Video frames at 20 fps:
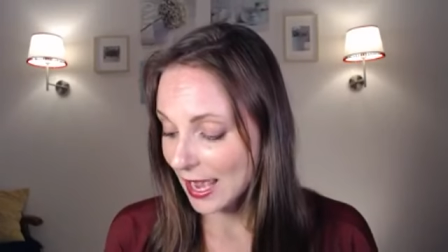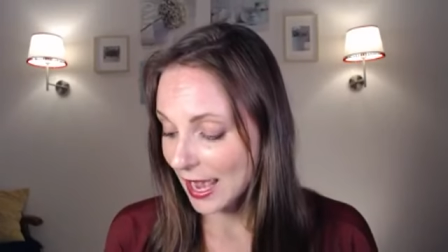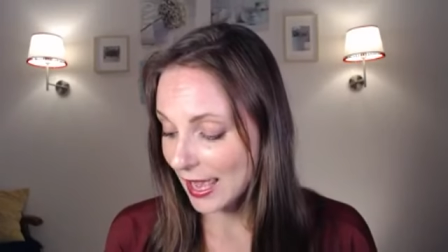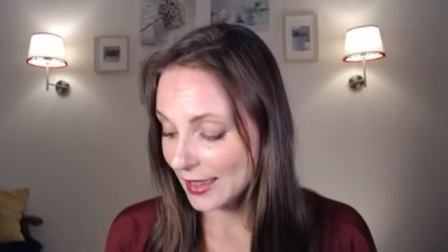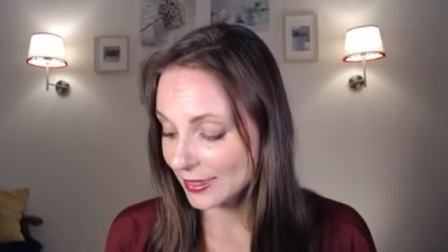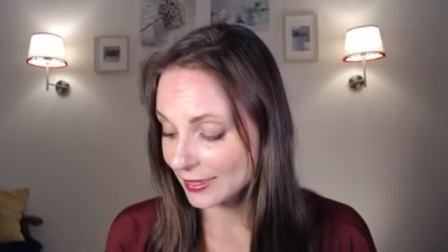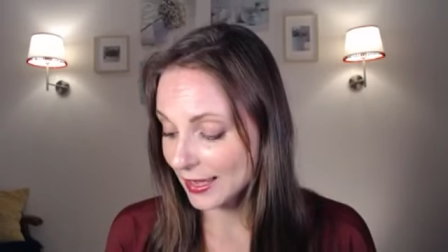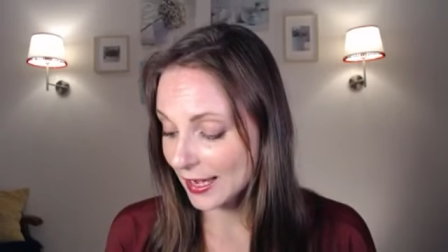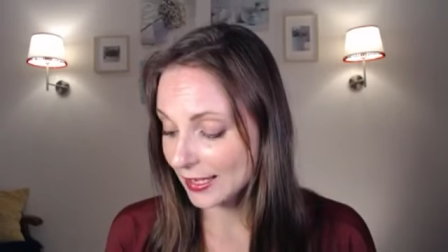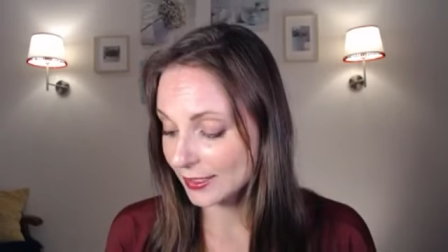
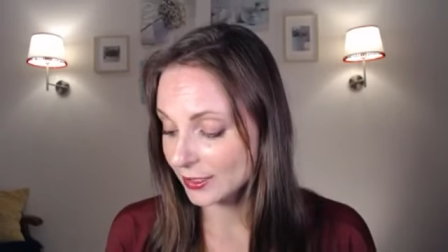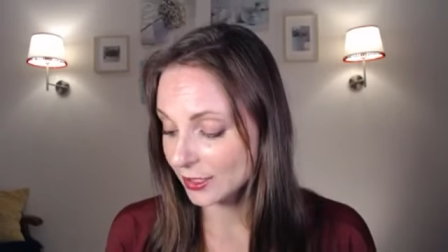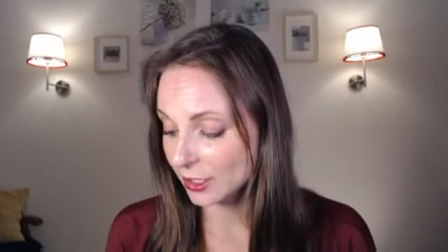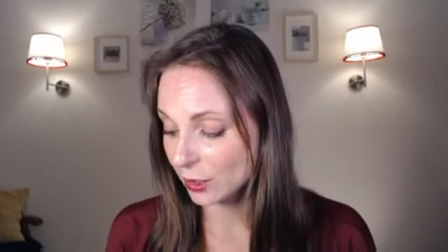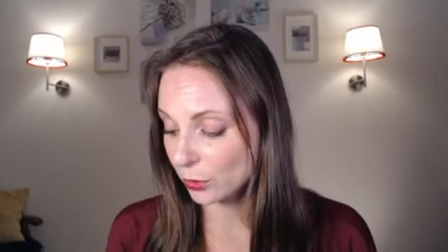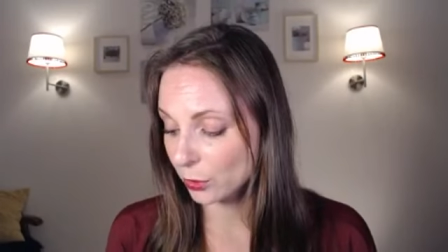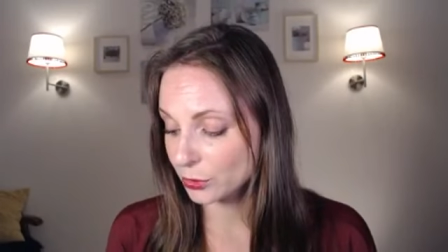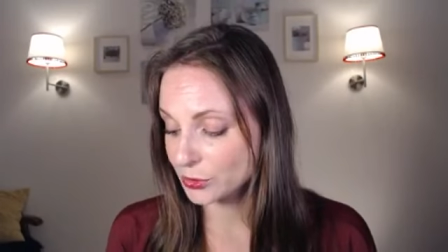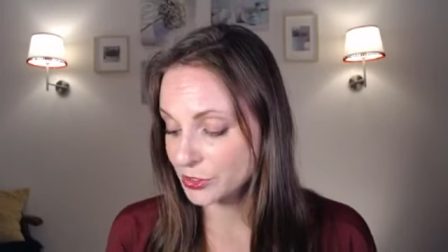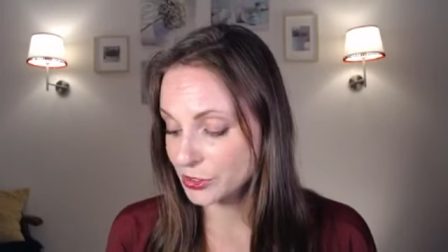And then
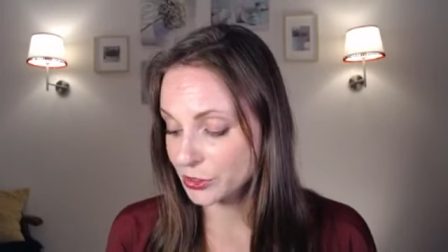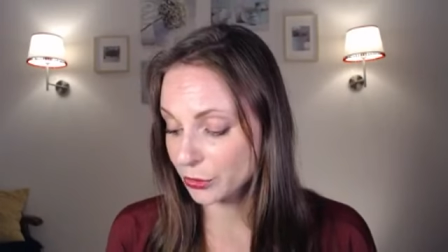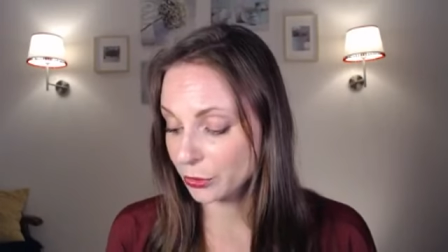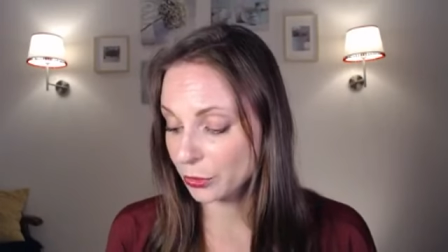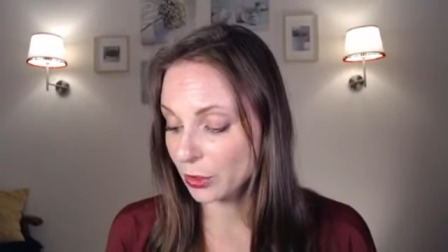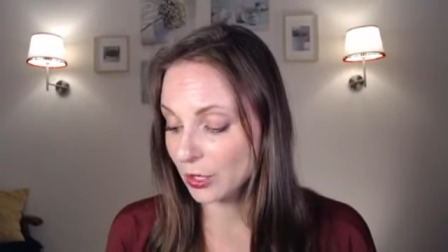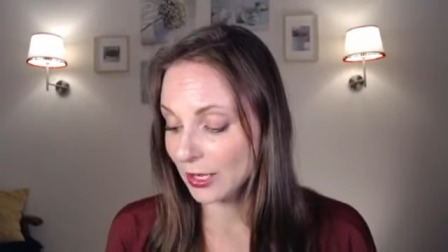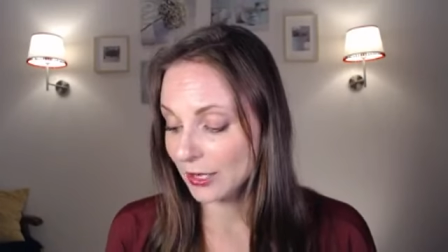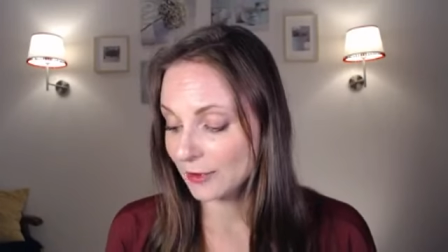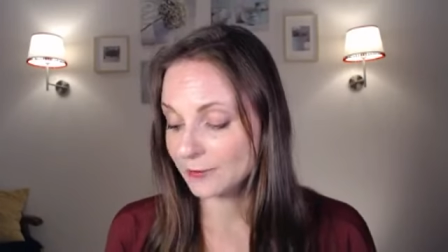
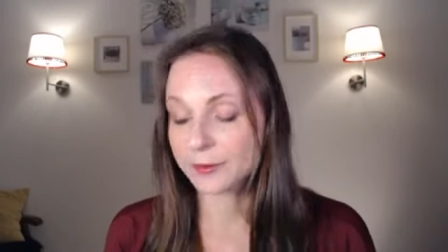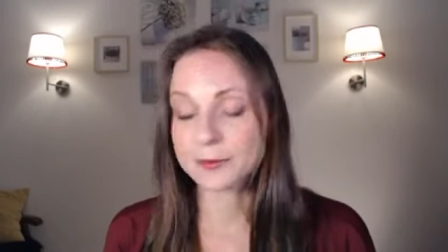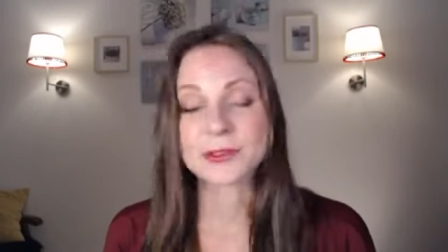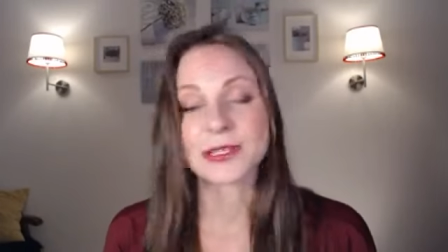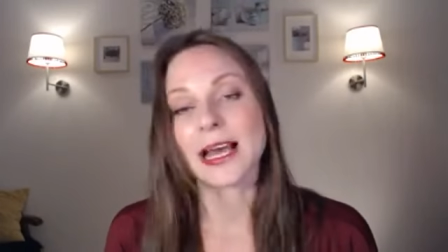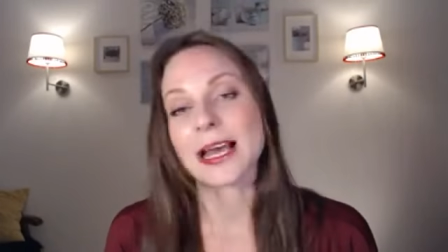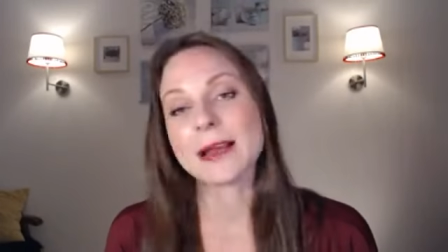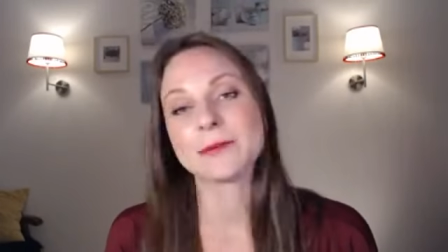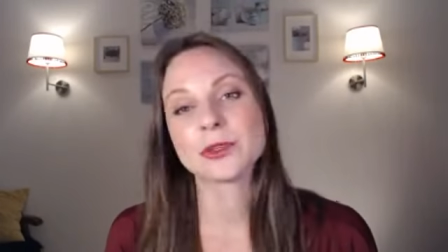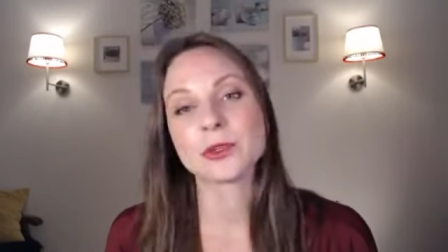also from
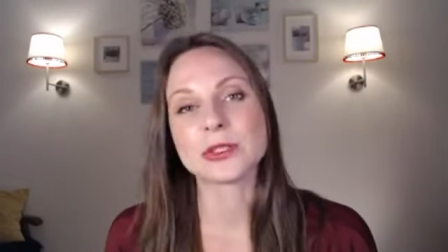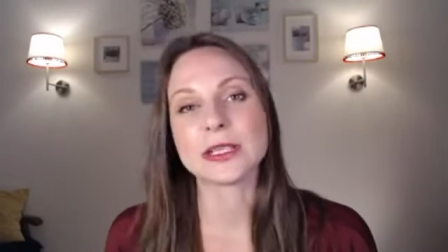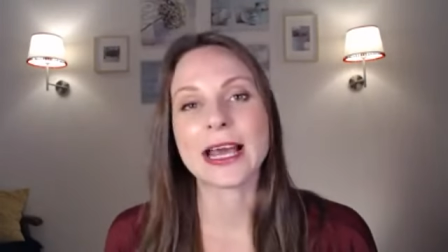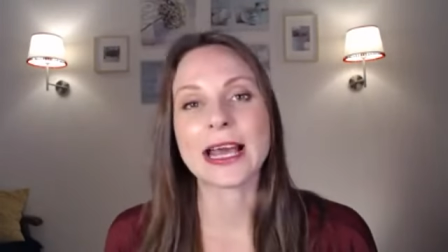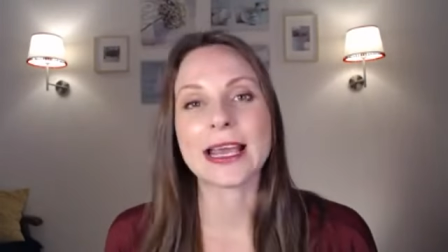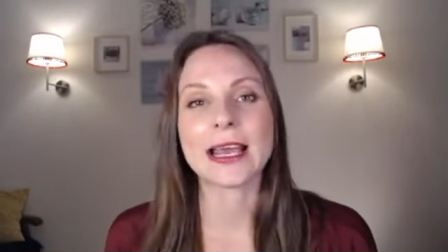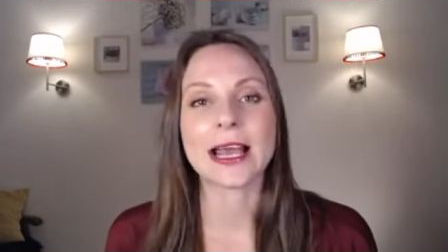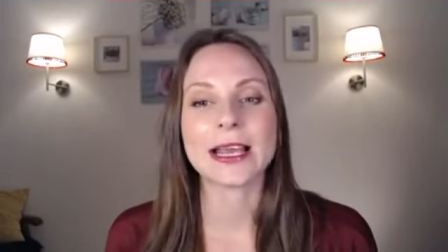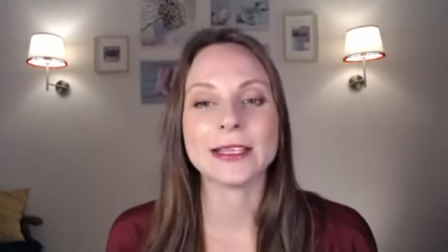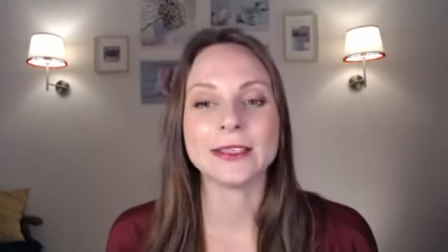time to
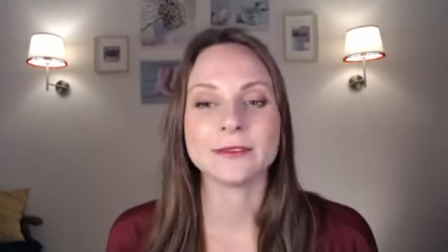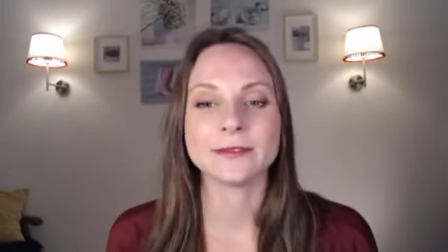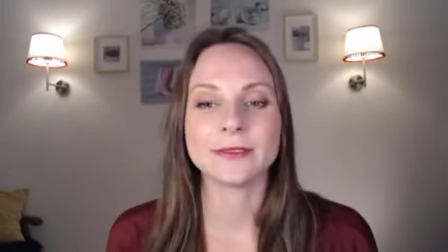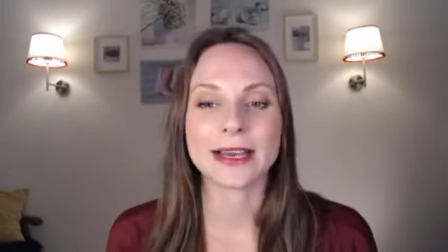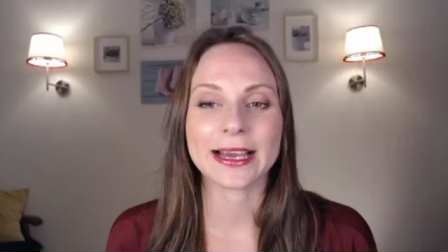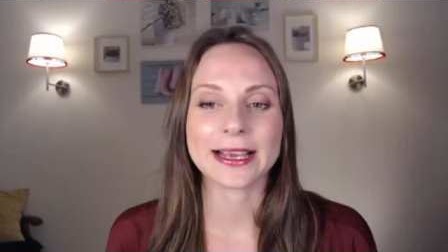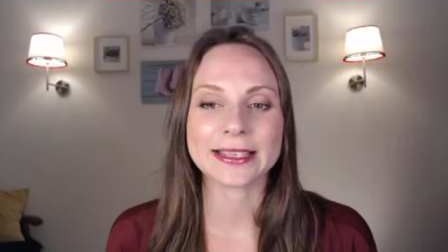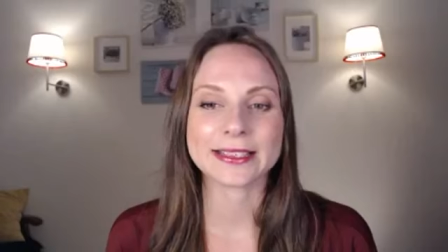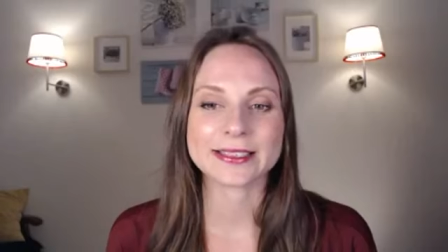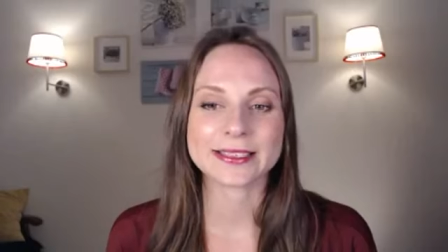time I
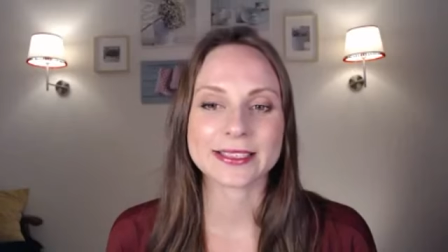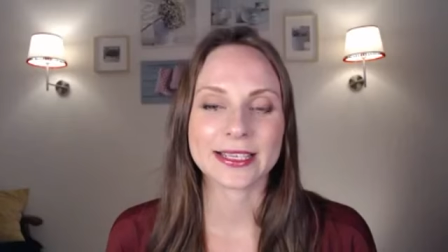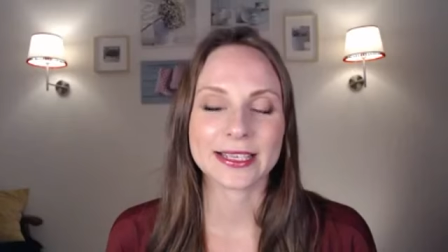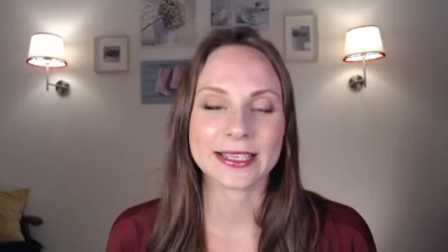invite